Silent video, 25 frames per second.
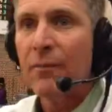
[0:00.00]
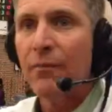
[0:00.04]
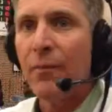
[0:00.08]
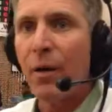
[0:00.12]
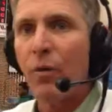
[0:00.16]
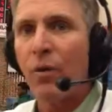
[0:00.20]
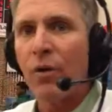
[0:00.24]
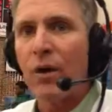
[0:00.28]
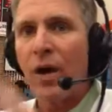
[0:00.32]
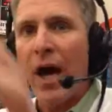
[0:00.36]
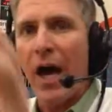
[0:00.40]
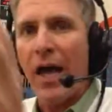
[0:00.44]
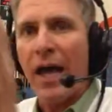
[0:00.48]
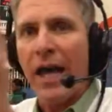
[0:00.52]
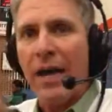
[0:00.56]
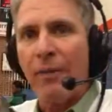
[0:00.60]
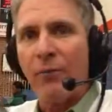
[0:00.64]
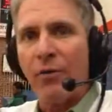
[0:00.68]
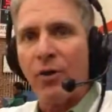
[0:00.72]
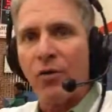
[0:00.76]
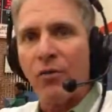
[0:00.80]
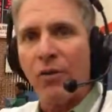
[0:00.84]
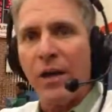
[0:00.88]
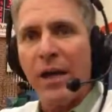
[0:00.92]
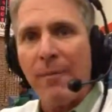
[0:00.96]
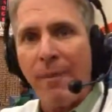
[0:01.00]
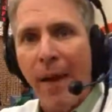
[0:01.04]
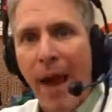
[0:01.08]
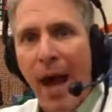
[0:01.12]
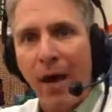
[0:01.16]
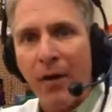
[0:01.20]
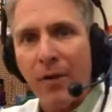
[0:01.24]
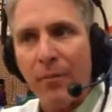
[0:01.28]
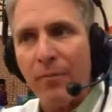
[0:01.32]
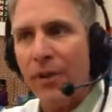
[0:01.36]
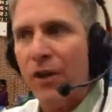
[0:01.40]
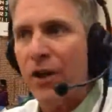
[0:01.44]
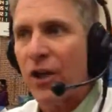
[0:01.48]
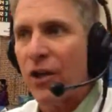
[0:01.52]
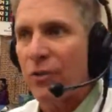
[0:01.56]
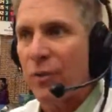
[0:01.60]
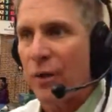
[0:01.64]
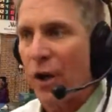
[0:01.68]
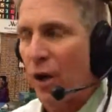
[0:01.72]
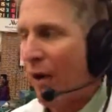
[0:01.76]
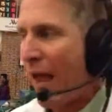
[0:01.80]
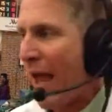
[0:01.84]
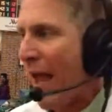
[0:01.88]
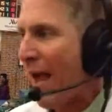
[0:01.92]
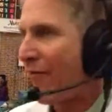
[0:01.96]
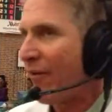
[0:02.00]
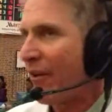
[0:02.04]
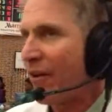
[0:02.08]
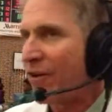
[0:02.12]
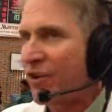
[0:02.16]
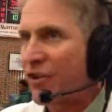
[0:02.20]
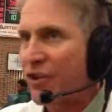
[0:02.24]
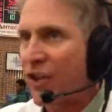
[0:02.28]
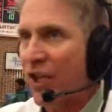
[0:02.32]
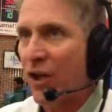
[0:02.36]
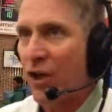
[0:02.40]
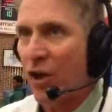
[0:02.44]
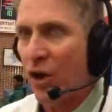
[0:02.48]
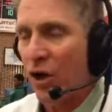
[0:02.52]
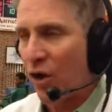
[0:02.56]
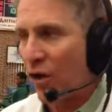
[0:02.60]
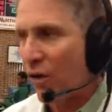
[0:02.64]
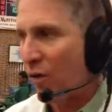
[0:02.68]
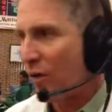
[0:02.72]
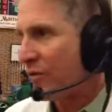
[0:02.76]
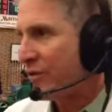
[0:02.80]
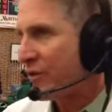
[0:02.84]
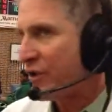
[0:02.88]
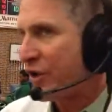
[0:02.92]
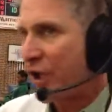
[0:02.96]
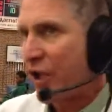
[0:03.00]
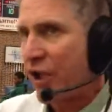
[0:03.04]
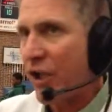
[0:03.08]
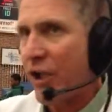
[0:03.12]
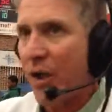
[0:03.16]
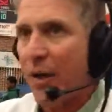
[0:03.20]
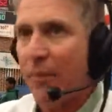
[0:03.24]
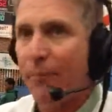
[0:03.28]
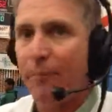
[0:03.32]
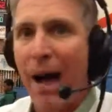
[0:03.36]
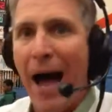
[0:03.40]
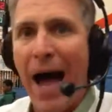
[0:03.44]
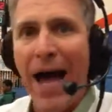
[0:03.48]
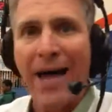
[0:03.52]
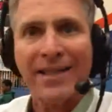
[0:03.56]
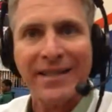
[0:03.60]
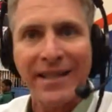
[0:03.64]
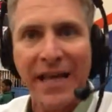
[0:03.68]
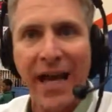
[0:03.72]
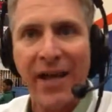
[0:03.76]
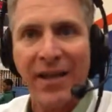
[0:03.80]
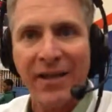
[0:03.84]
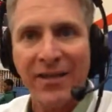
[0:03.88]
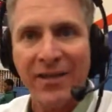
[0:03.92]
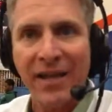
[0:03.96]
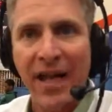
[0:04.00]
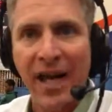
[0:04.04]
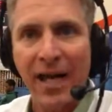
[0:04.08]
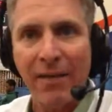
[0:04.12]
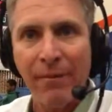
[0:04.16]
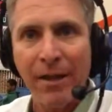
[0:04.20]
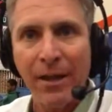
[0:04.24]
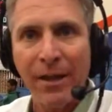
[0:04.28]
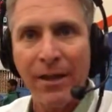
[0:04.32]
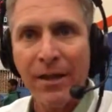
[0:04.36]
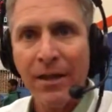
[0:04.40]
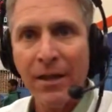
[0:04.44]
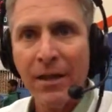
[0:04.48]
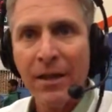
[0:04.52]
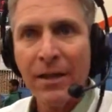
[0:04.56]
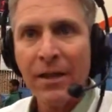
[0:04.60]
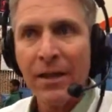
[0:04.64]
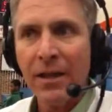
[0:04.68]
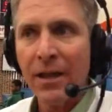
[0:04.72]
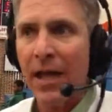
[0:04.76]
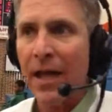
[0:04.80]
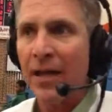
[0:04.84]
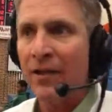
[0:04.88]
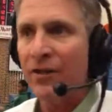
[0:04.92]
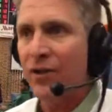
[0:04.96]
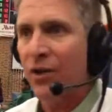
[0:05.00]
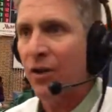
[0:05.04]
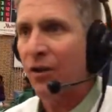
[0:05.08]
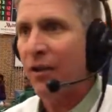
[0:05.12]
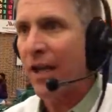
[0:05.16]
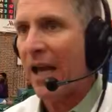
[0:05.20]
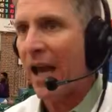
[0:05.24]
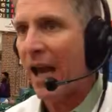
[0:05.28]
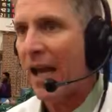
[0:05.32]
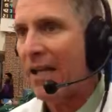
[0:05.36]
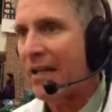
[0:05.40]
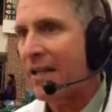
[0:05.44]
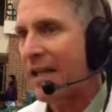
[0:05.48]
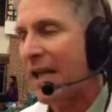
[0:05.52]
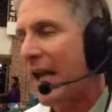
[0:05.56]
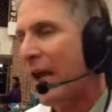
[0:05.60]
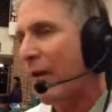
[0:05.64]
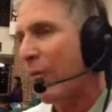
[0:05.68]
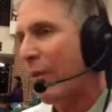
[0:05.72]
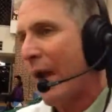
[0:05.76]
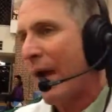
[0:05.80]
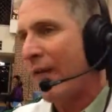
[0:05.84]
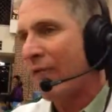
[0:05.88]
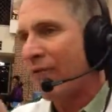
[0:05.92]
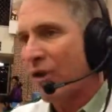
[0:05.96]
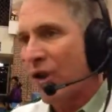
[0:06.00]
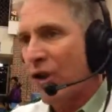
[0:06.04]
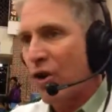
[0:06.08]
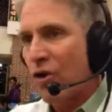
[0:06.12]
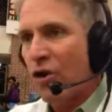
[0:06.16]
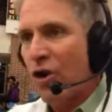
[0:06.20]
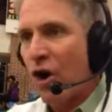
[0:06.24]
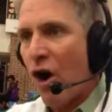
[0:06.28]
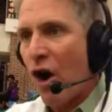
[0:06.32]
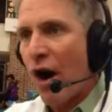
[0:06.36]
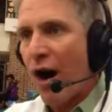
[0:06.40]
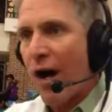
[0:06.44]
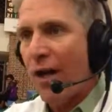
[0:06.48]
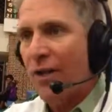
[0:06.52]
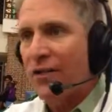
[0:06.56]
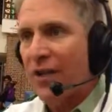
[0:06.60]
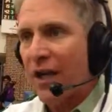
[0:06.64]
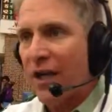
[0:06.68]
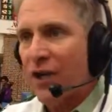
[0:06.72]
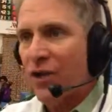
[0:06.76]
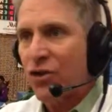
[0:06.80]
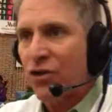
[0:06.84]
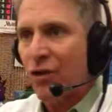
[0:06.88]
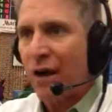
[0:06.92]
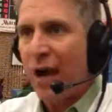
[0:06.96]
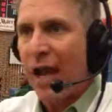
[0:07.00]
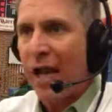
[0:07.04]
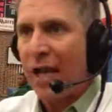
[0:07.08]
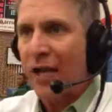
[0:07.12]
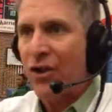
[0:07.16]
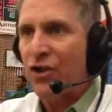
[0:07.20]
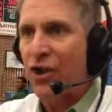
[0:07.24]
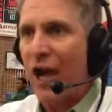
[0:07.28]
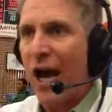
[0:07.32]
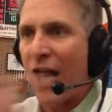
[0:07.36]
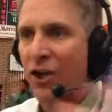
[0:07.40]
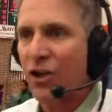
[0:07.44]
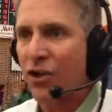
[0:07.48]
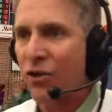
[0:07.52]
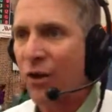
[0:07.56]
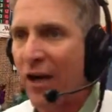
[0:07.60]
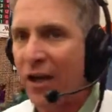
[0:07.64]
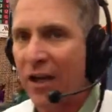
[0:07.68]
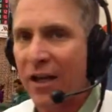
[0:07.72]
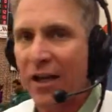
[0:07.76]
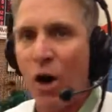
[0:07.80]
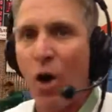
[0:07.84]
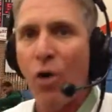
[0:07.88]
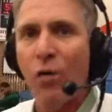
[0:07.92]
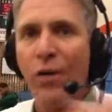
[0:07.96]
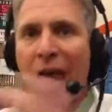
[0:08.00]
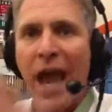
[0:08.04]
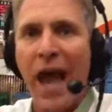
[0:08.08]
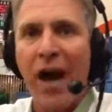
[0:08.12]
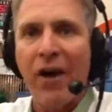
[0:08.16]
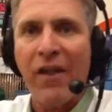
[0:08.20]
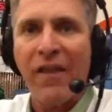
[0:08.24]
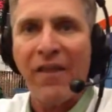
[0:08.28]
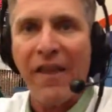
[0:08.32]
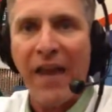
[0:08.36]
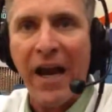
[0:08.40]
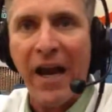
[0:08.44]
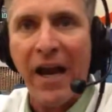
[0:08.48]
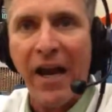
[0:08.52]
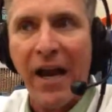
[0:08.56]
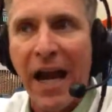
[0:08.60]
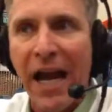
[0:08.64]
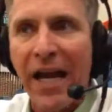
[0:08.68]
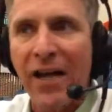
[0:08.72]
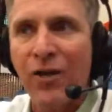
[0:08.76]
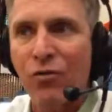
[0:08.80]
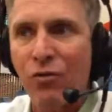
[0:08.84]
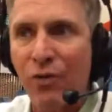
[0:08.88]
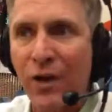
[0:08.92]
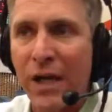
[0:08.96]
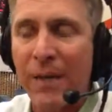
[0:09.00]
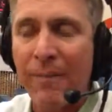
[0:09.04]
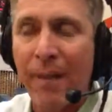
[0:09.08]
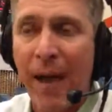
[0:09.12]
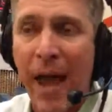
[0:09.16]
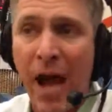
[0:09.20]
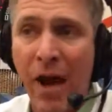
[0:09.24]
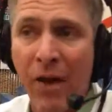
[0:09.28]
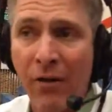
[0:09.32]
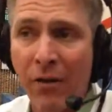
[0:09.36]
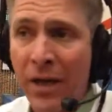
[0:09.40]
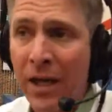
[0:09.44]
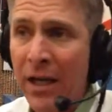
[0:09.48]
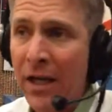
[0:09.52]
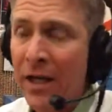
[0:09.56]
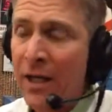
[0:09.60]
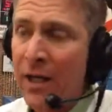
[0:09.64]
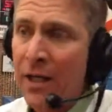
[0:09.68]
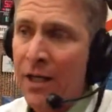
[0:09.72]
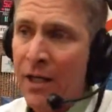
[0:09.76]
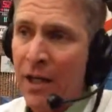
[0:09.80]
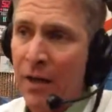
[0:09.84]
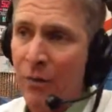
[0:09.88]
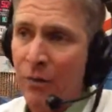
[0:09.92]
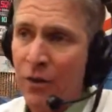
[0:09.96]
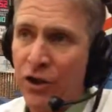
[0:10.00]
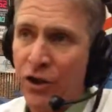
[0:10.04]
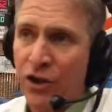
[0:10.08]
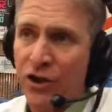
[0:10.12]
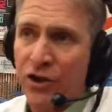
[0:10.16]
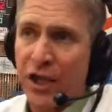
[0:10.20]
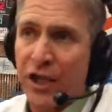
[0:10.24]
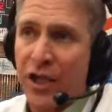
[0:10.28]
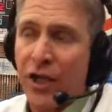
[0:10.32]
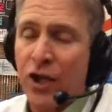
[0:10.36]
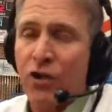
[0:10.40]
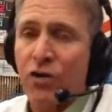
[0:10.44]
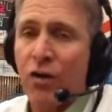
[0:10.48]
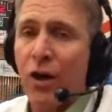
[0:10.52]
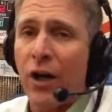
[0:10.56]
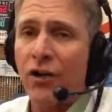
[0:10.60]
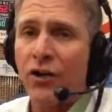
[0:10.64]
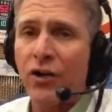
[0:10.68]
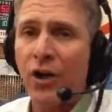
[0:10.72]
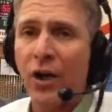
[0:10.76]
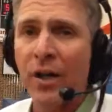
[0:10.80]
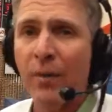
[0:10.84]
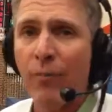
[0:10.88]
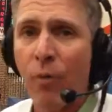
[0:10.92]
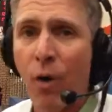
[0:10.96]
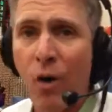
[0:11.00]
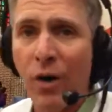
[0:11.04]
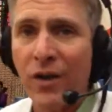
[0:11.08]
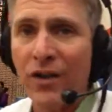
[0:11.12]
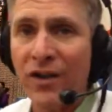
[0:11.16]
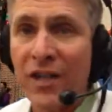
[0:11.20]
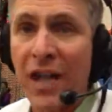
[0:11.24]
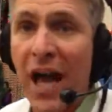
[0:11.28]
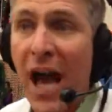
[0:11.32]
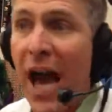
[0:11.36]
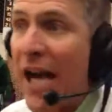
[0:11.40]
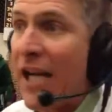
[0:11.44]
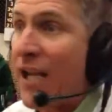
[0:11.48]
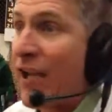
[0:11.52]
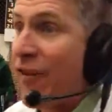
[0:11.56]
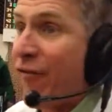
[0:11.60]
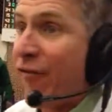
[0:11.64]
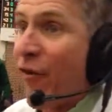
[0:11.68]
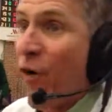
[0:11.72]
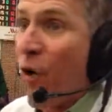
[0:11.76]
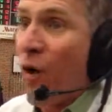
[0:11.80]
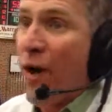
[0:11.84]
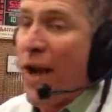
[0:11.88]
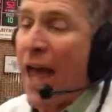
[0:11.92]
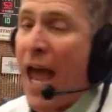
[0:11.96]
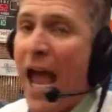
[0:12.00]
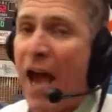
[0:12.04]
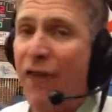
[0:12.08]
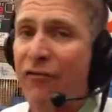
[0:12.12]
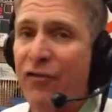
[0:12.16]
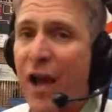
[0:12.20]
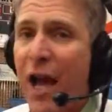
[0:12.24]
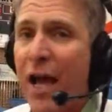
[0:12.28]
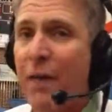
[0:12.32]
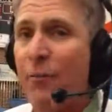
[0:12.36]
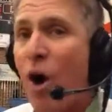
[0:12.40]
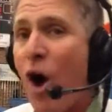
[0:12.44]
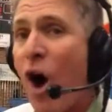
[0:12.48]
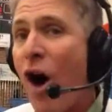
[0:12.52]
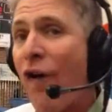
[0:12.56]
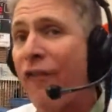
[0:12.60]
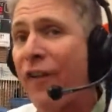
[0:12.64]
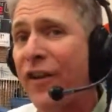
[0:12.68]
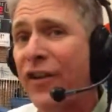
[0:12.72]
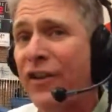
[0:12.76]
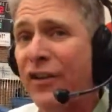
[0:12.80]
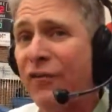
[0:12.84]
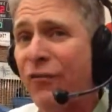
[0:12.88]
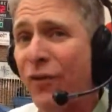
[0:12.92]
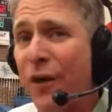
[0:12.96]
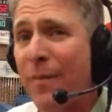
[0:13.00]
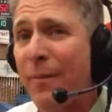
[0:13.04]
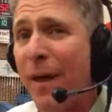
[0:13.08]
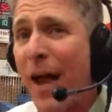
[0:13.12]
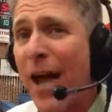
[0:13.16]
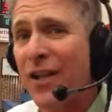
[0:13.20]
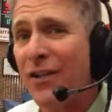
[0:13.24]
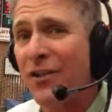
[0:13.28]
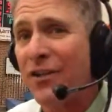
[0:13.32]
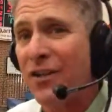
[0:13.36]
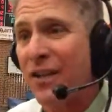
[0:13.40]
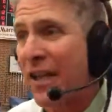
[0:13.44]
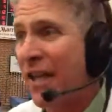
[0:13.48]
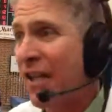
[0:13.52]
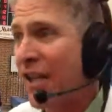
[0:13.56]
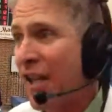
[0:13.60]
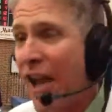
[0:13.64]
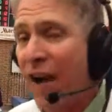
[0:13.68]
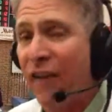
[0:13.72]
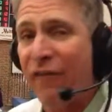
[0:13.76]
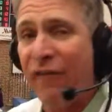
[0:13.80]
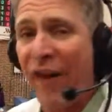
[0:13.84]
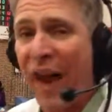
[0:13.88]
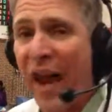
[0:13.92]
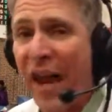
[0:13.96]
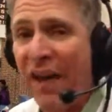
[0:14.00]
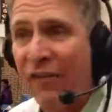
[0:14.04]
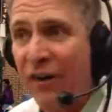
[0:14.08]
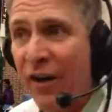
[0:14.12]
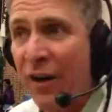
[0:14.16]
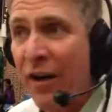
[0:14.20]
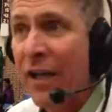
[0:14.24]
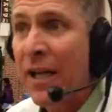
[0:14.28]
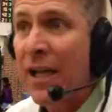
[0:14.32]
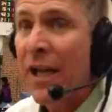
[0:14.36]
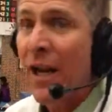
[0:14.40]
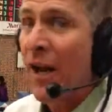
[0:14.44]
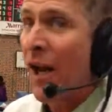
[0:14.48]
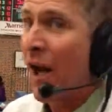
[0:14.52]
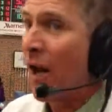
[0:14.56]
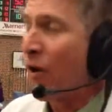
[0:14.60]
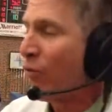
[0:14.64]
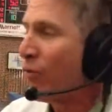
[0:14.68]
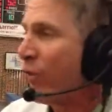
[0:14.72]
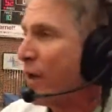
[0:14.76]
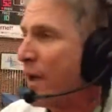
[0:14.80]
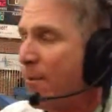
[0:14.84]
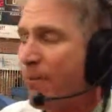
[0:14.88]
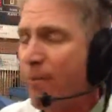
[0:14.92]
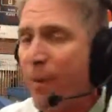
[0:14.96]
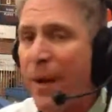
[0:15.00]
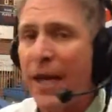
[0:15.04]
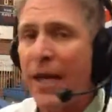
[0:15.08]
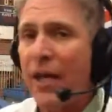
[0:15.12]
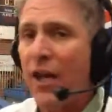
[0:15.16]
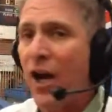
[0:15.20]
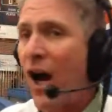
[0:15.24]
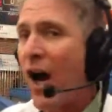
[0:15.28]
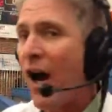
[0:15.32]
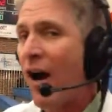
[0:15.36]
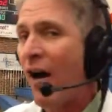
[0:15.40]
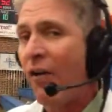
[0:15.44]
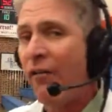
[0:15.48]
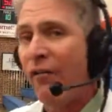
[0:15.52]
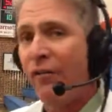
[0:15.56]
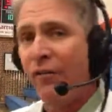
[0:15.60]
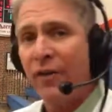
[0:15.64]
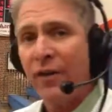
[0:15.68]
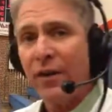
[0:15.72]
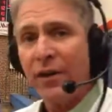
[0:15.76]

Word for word: but we're not able to rebound because we don't have a single singular box out assignment. Mm -hmm. And so the idea we have little guards like Dre and Josh trying to go down in there and rebound and we're just getting crushed on the boards. Nine to four at halftime, offensive rebounds in their favor. A repeat of,